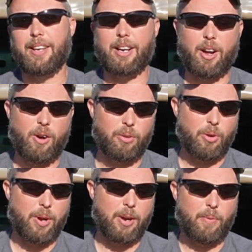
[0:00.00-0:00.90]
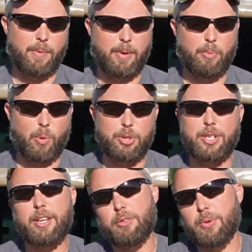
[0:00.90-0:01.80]
and I'll go ahead and run my bore
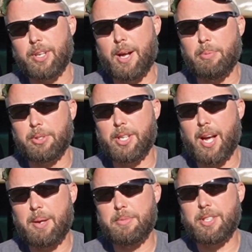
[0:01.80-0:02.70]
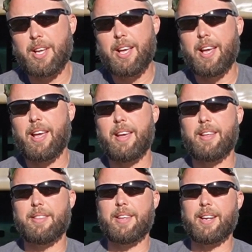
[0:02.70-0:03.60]
snake through it a couple of times.
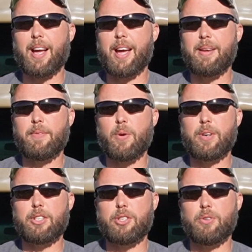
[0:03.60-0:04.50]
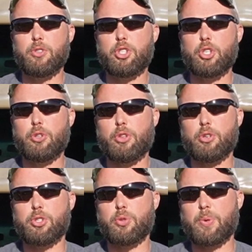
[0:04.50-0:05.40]
And then I am going to shoot
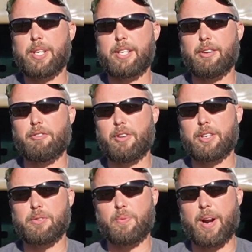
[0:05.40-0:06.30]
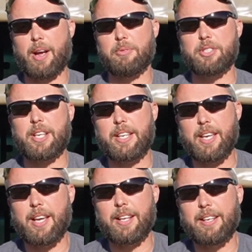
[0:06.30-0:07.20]
those three different rounds
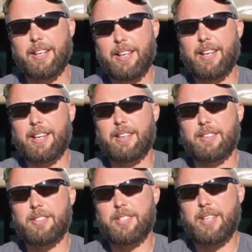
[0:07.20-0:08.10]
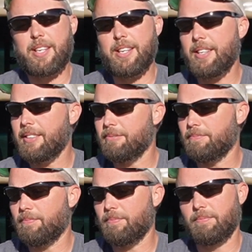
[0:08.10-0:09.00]
again and see
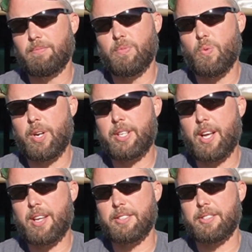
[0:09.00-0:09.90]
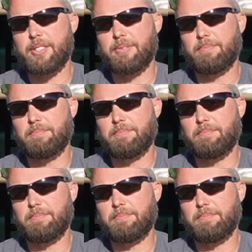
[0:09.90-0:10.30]
what it does.